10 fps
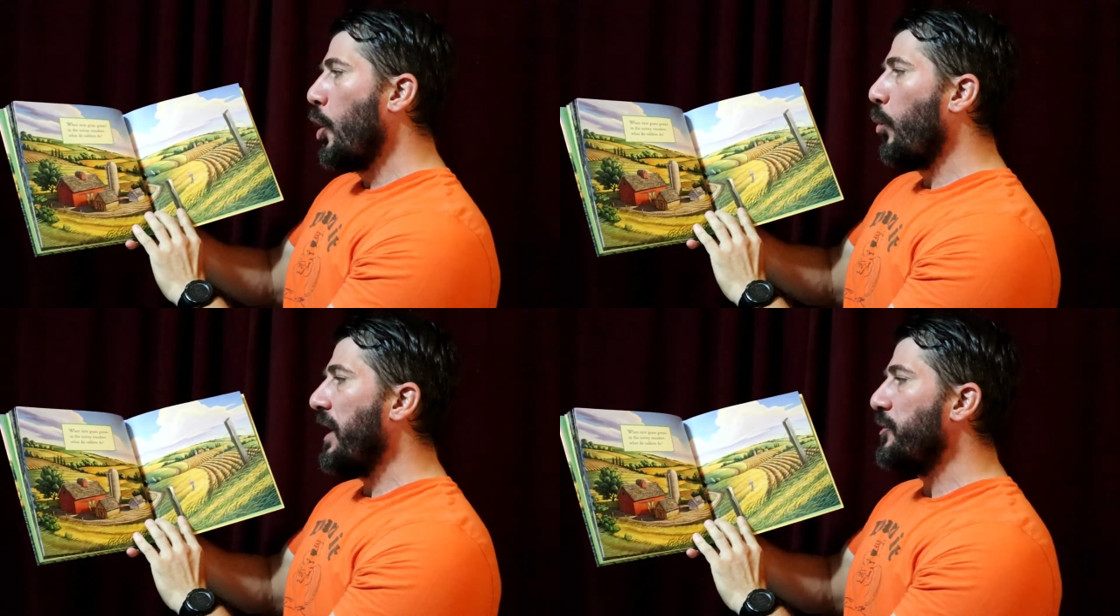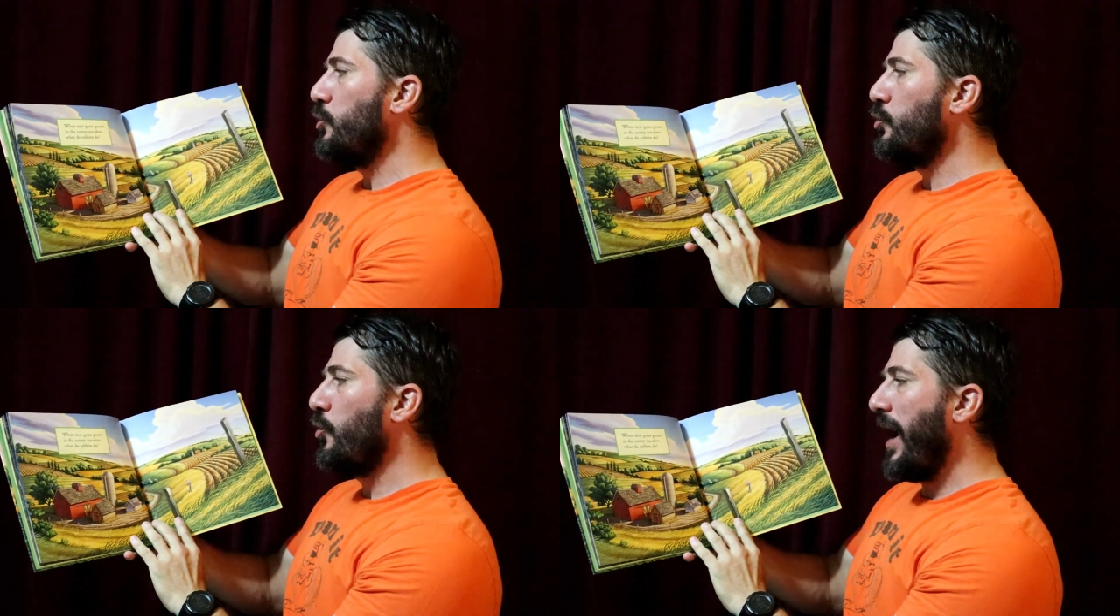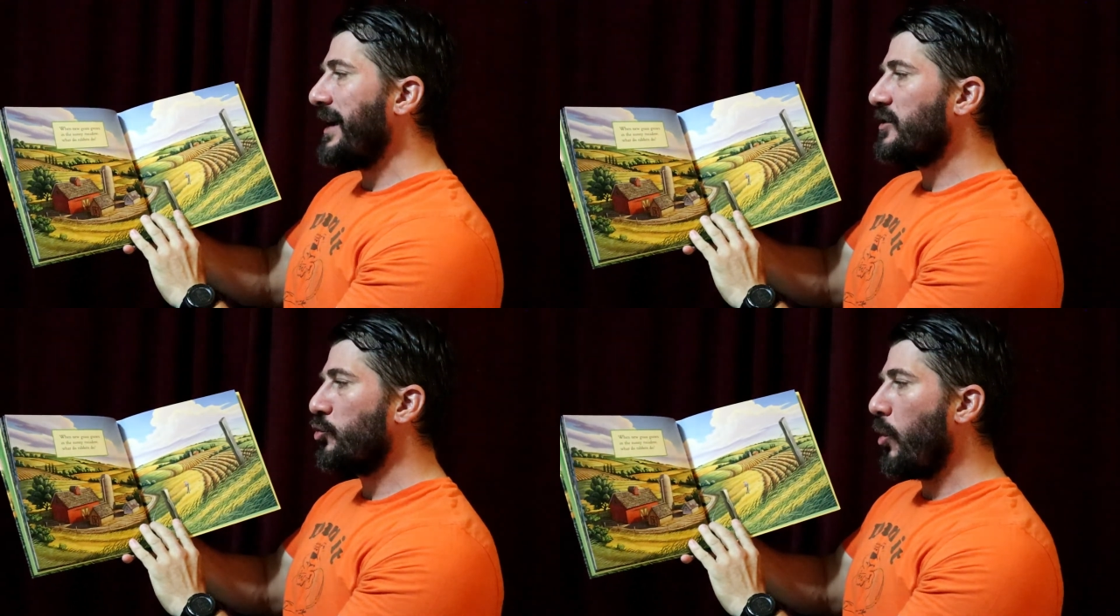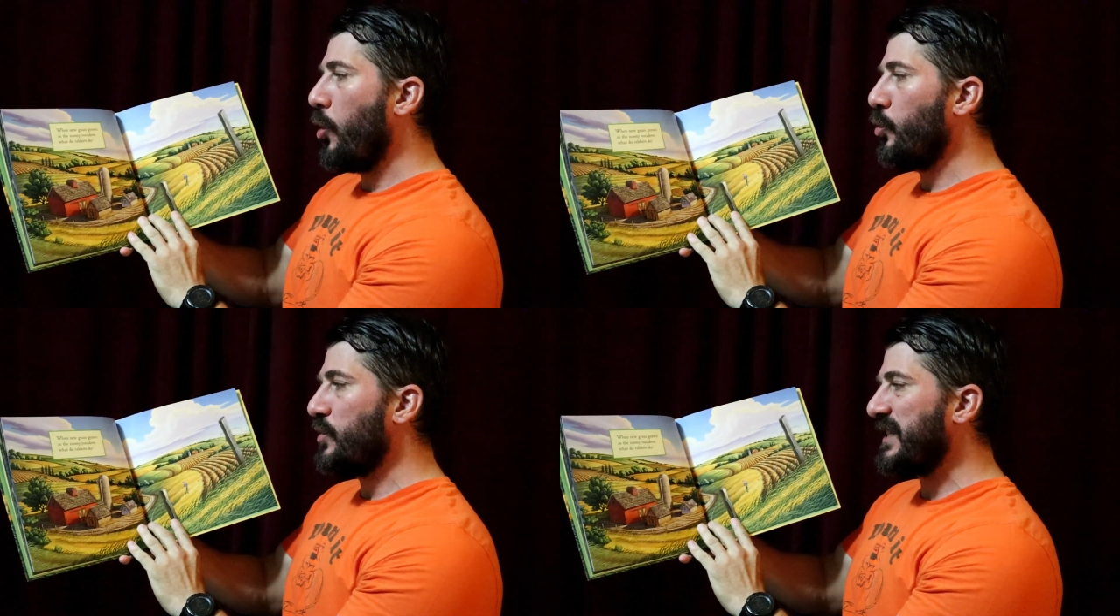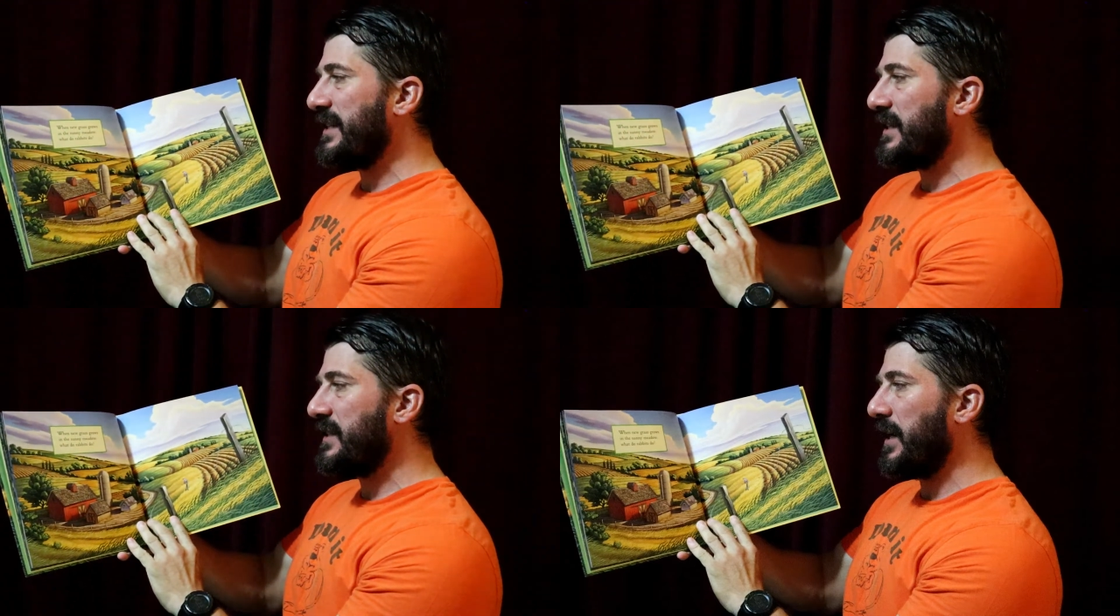When new grass grows
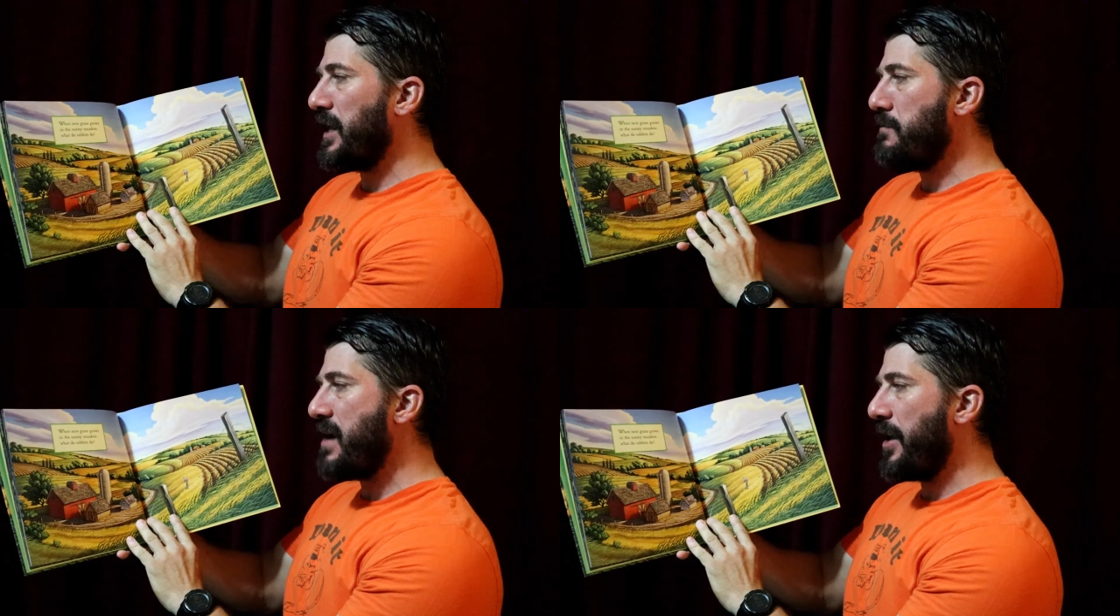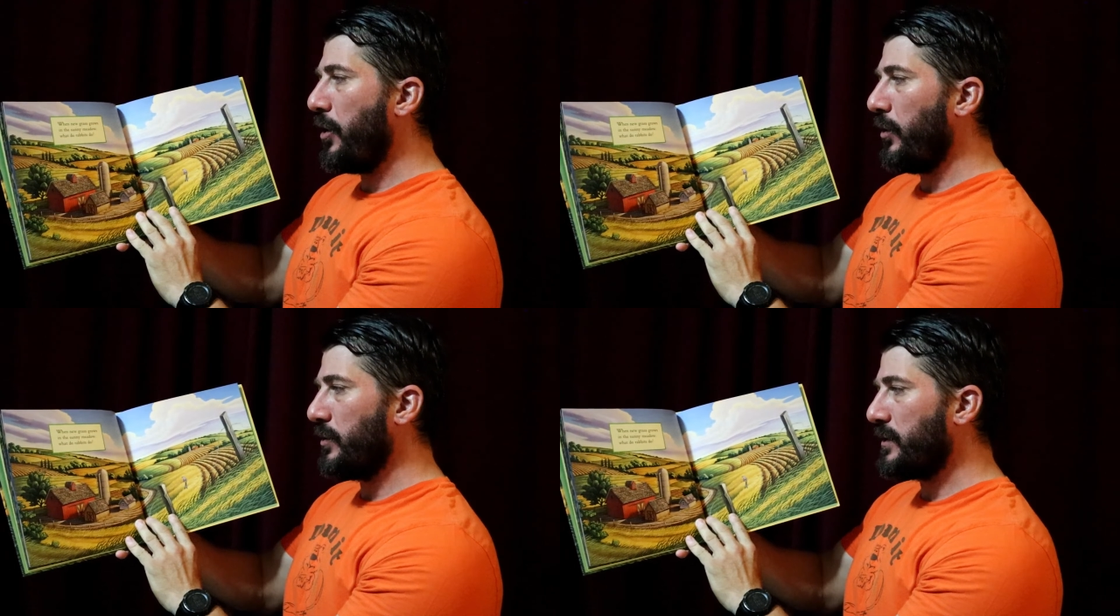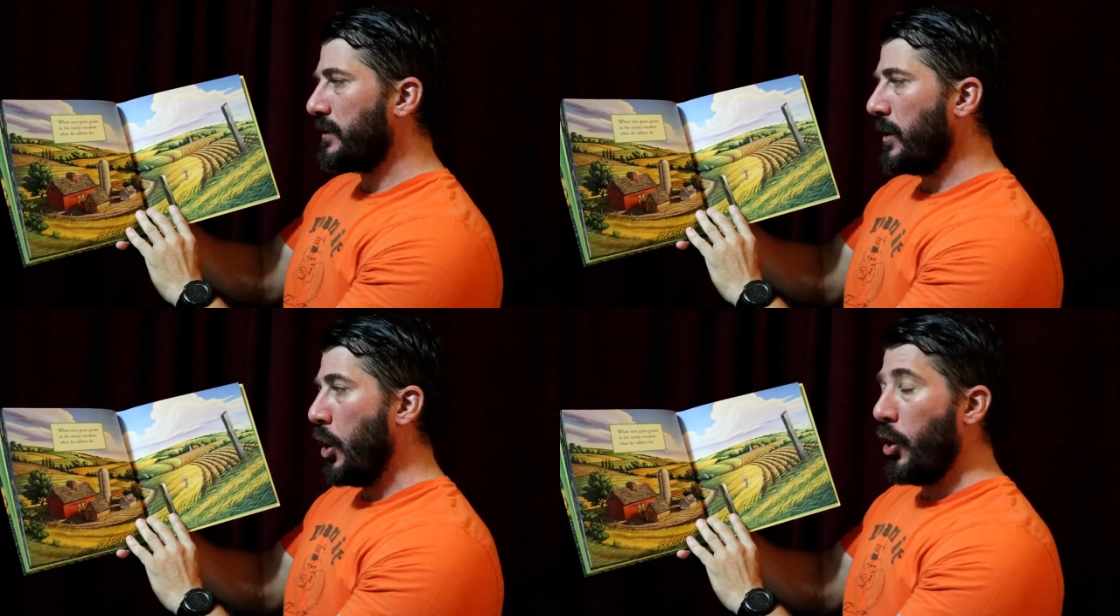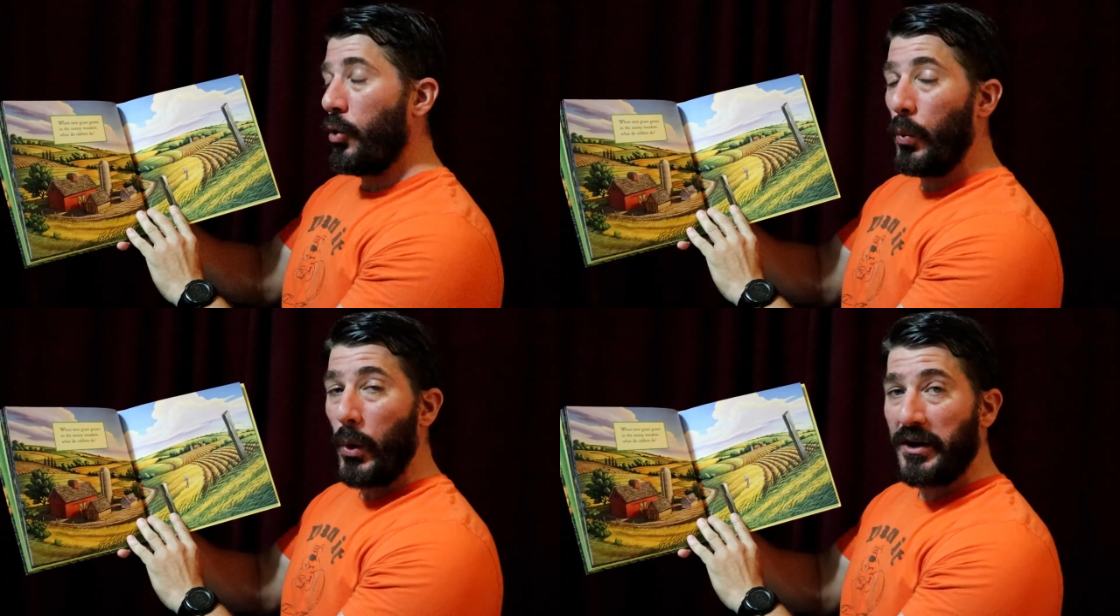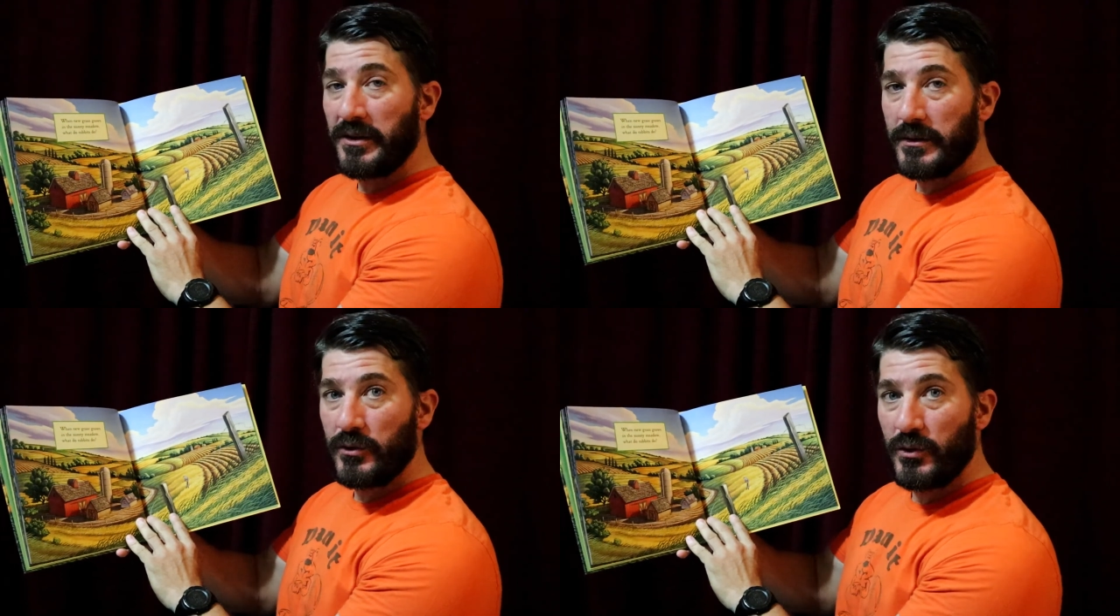in the sunny meadows, what
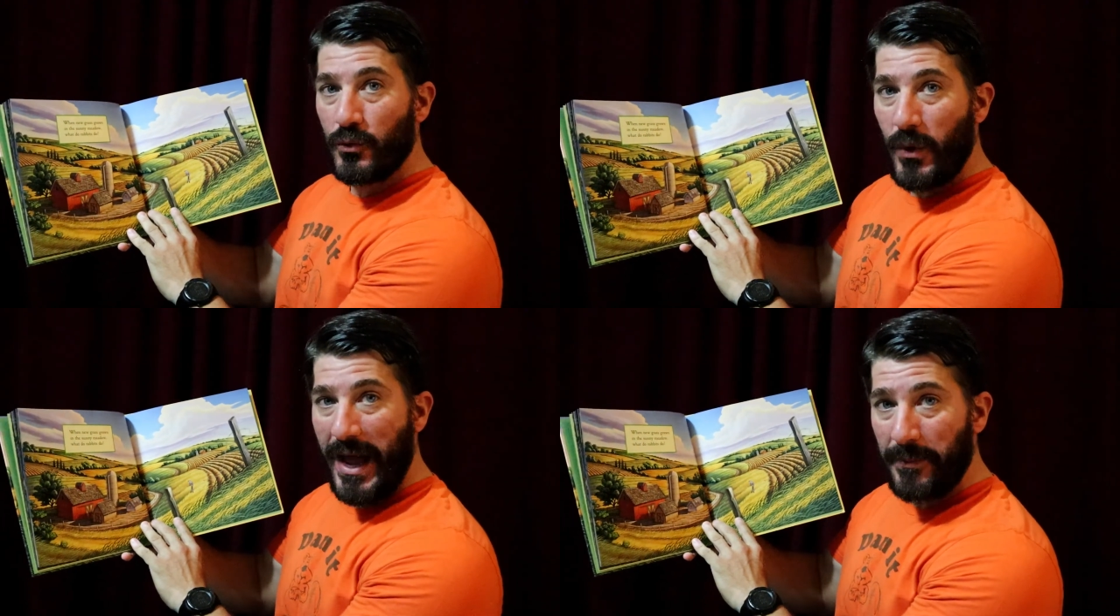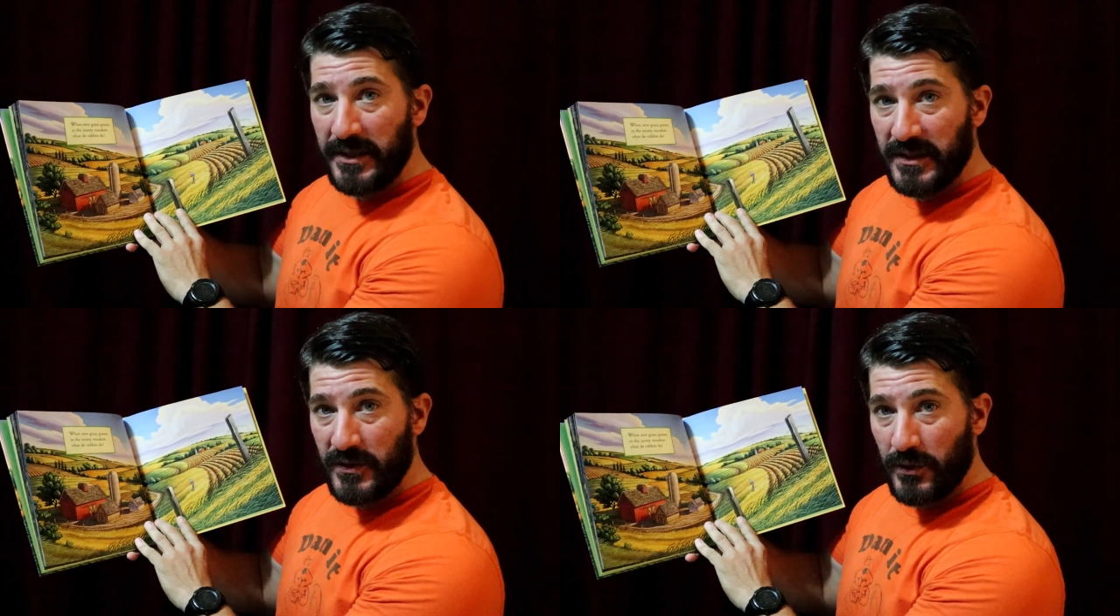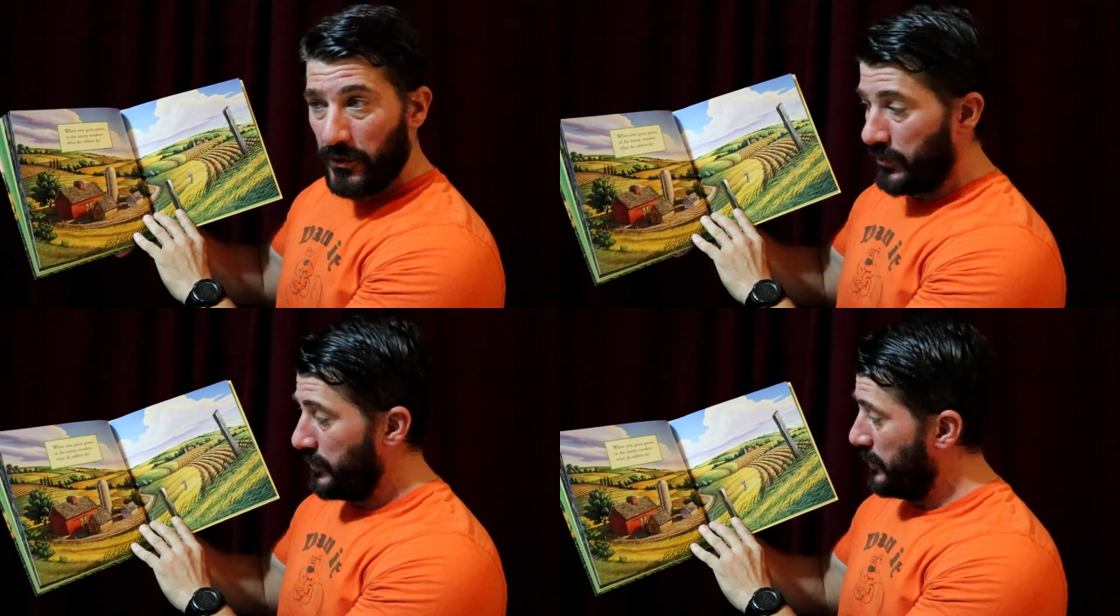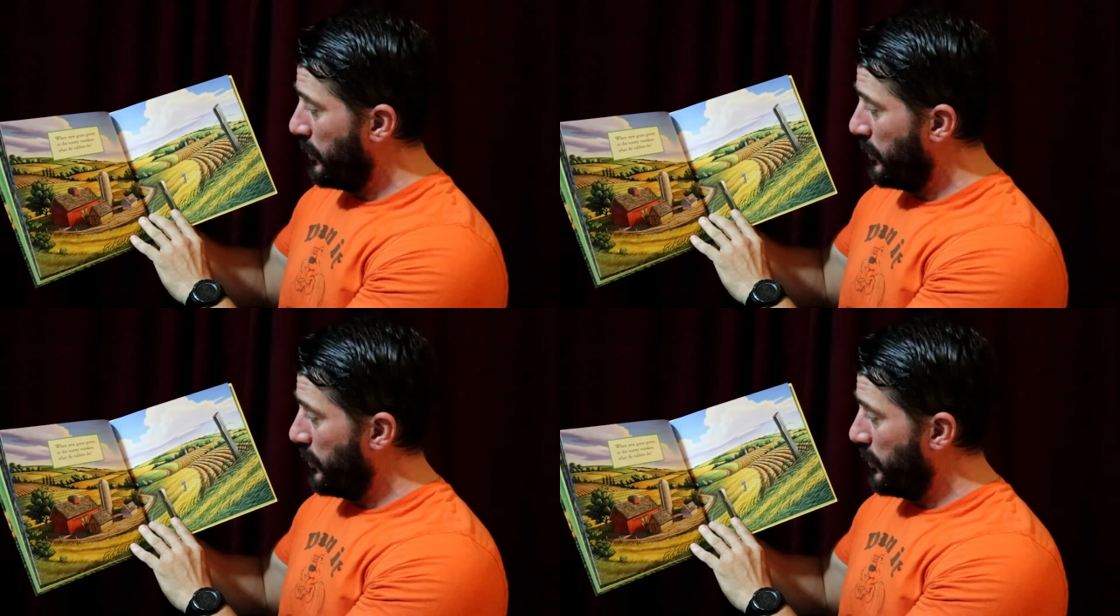do rabbits do?